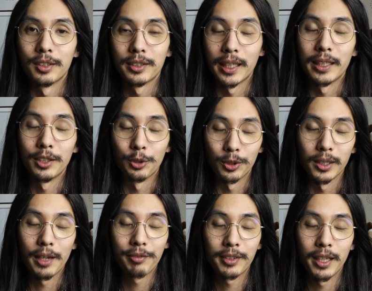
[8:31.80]
getting your
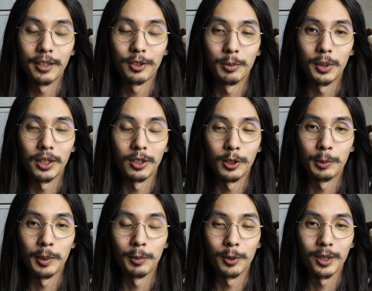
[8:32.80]
left hand to be a little
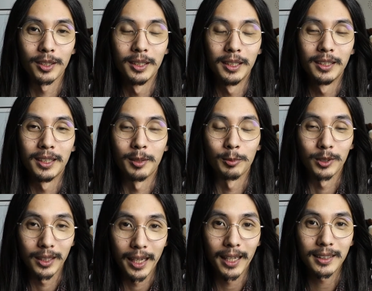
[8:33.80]
bit more
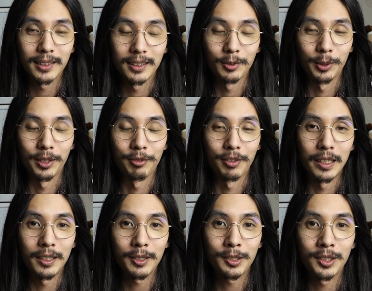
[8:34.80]
relaxed with the
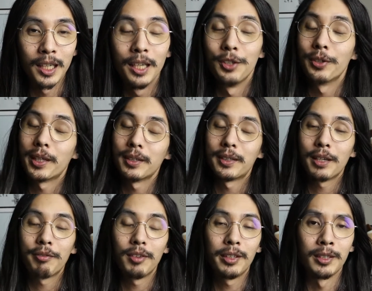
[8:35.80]
fingers. You can
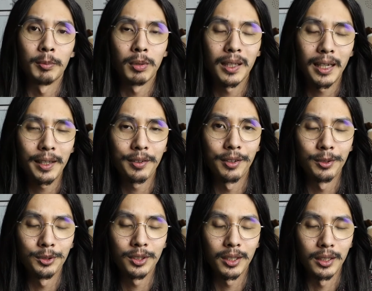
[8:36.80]
definitely apply
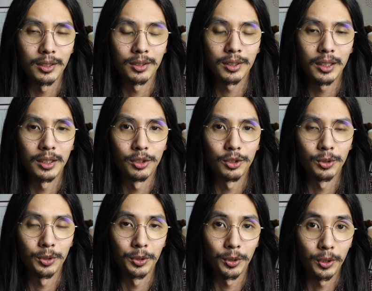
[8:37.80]
those things into
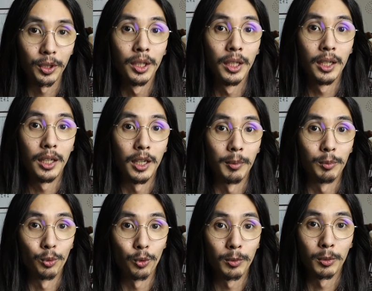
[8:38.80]
your
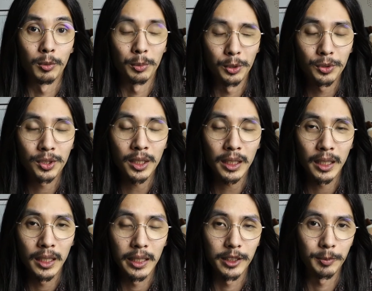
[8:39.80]
normal music,
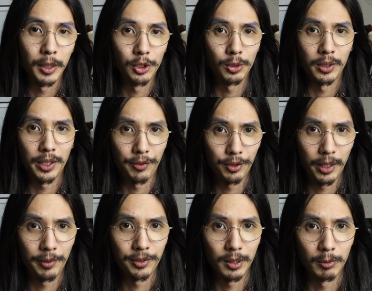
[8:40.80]
especially if you
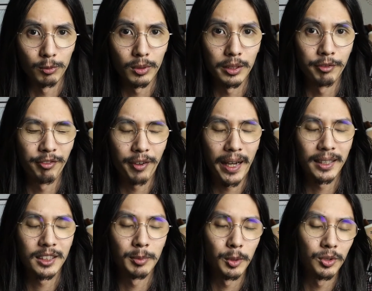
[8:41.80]
have some really
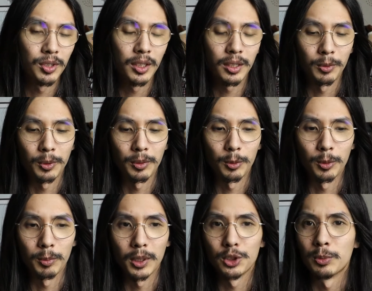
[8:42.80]
fast music or
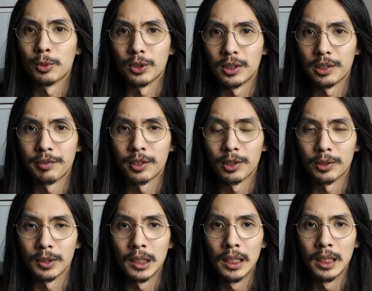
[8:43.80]
much more difficult